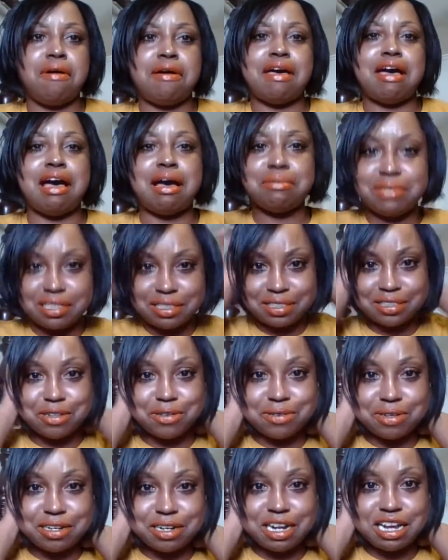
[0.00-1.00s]
I'm just
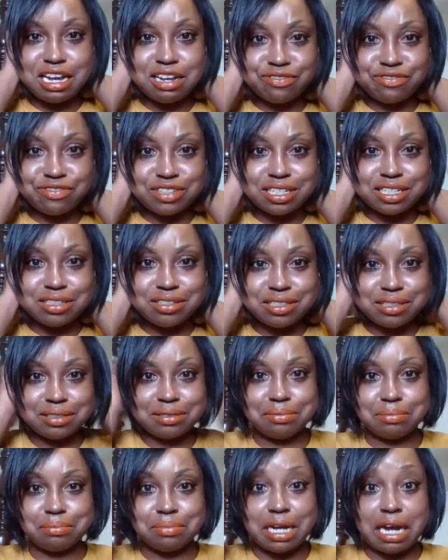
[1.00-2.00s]
going off of
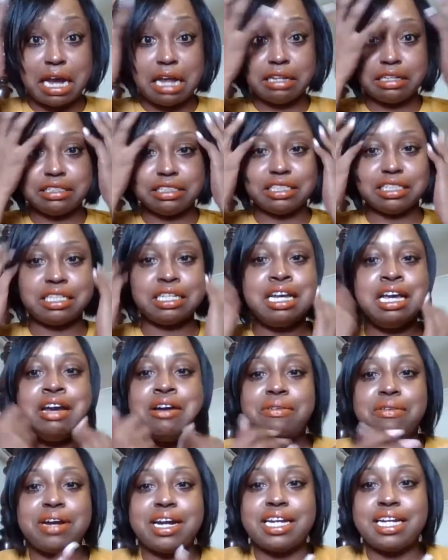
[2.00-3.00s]
biology
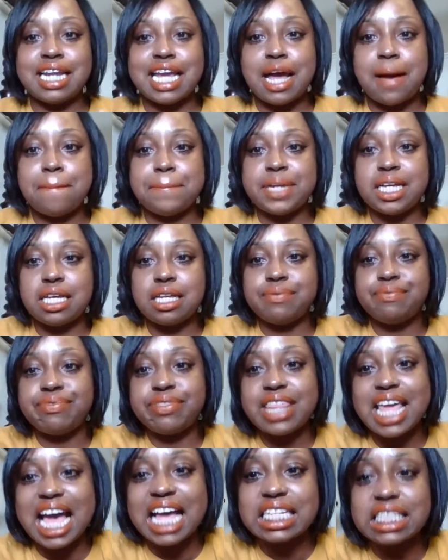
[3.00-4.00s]
right now, but
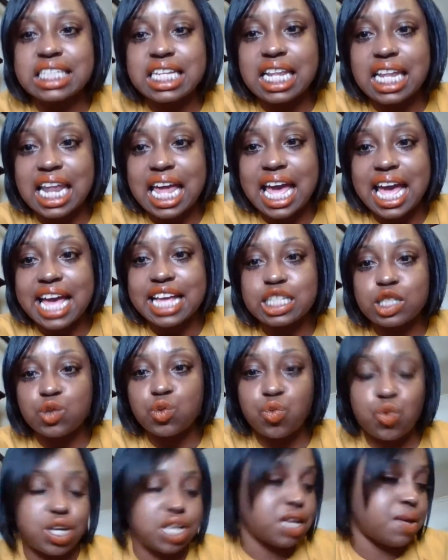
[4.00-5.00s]
that's the last
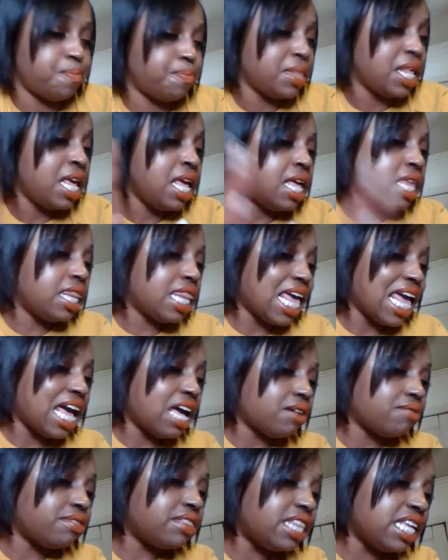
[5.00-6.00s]
one.
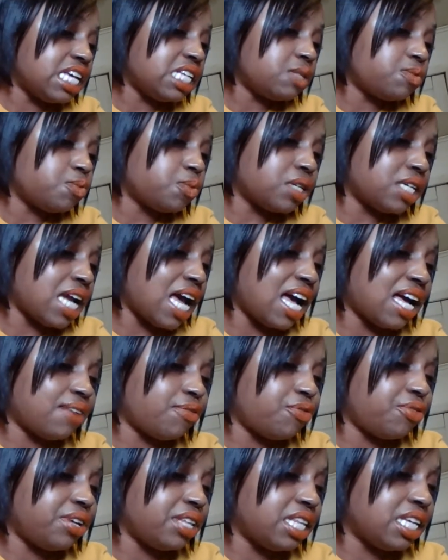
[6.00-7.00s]
Now this one I
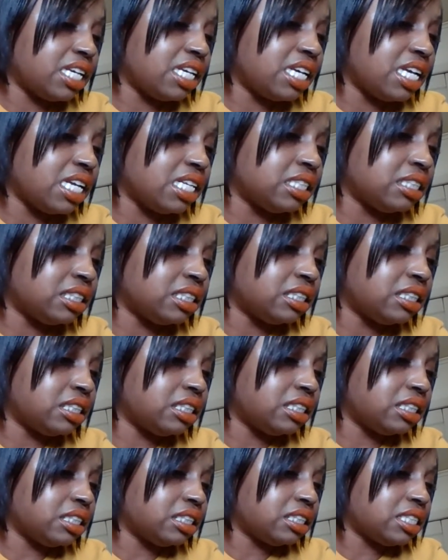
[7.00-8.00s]
really couldn't.
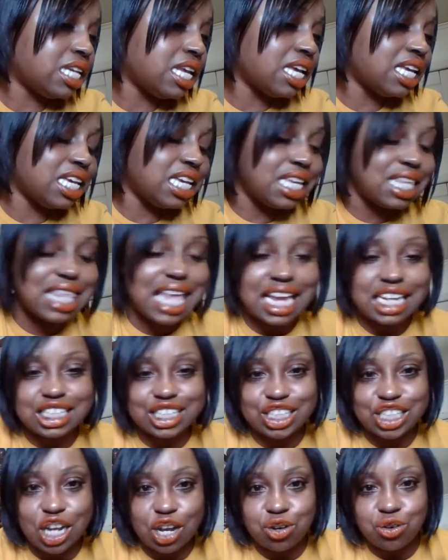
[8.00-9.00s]
They
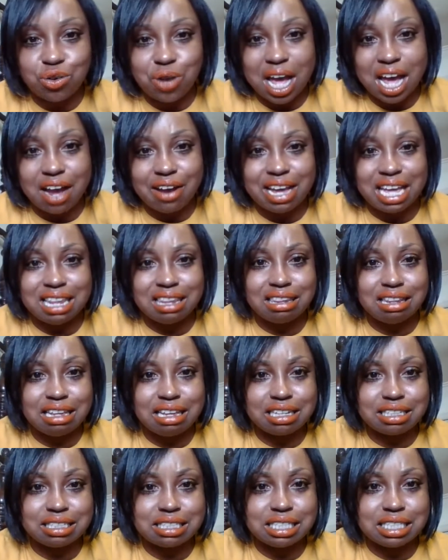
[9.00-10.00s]
show how it
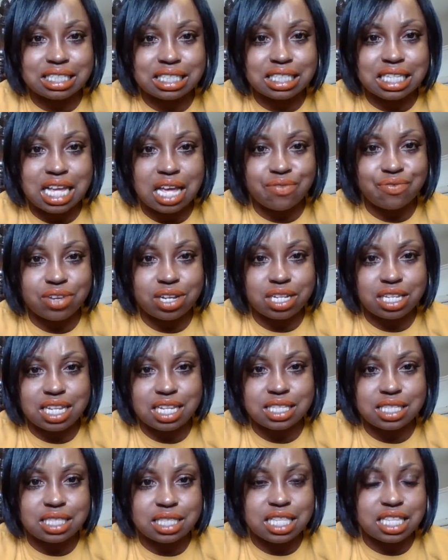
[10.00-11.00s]
looks and stuff,
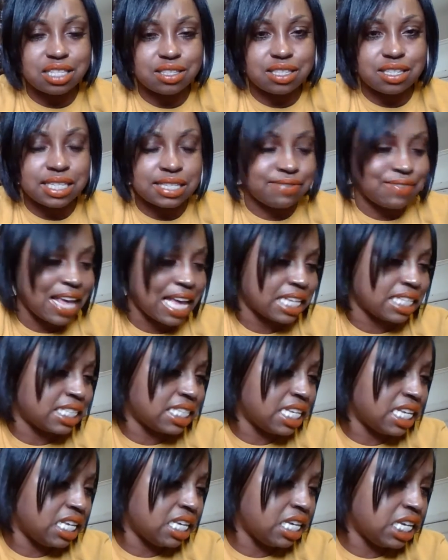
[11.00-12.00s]
and this
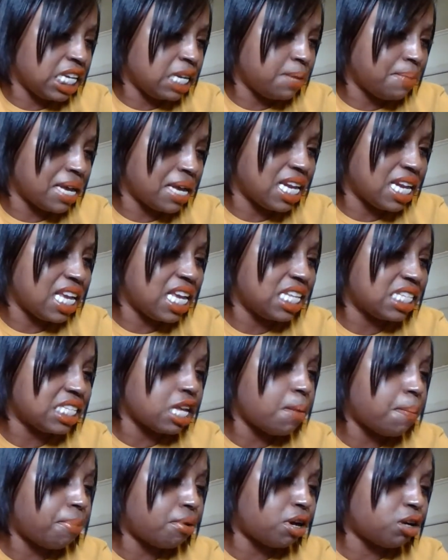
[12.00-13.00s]
vaccine, but it's a
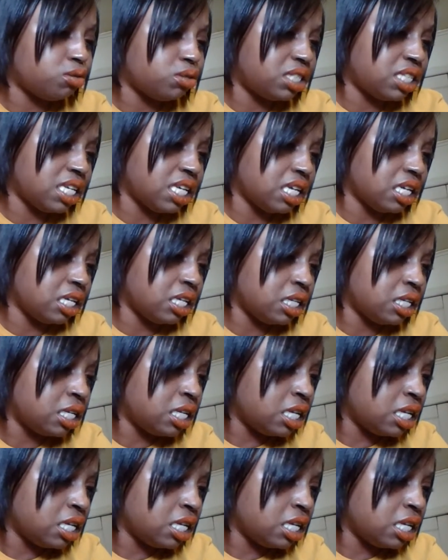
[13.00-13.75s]
protein.